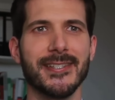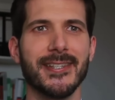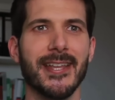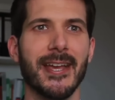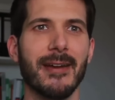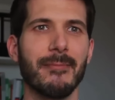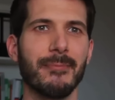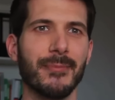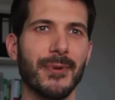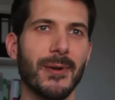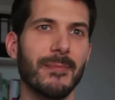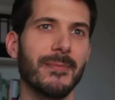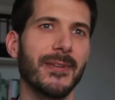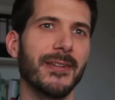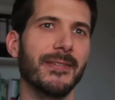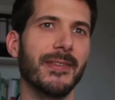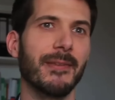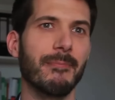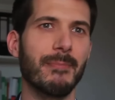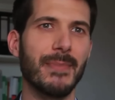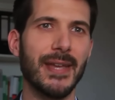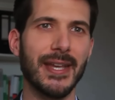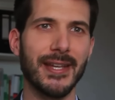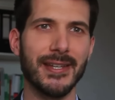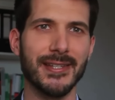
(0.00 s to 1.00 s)
They are probably the
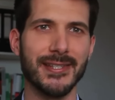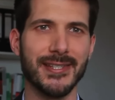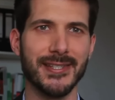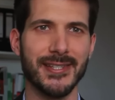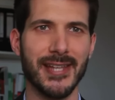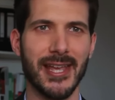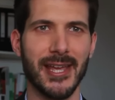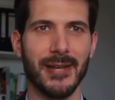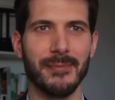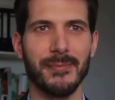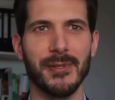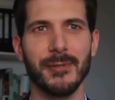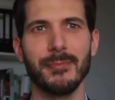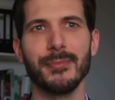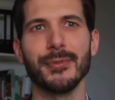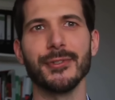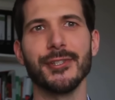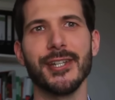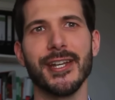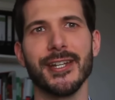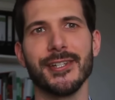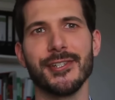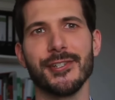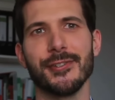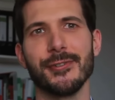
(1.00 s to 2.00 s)
biggest animal
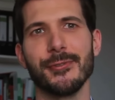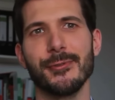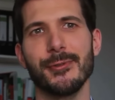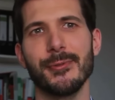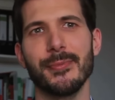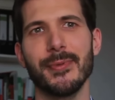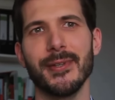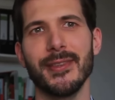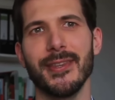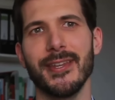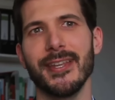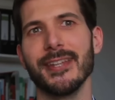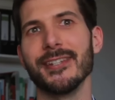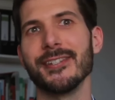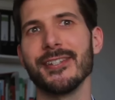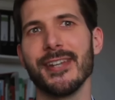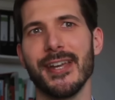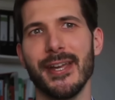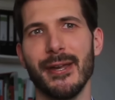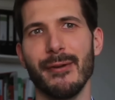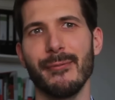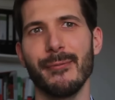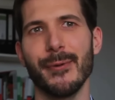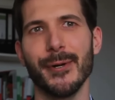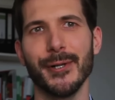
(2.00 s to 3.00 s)
protection group in the
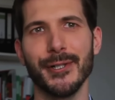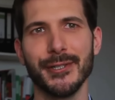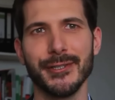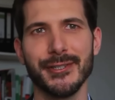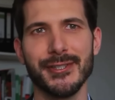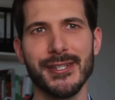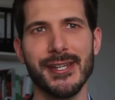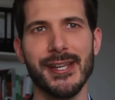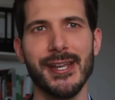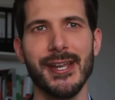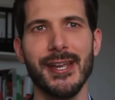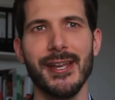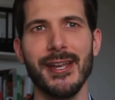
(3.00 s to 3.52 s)
entire world.